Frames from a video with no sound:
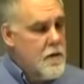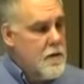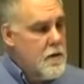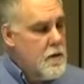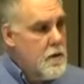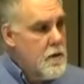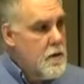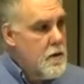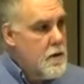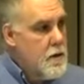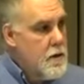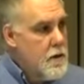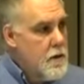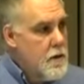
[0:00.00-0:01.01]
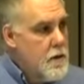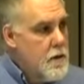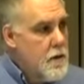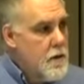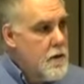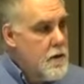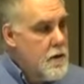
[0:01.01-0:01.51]

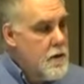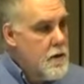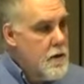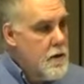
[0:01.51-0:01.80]
(no one is talking)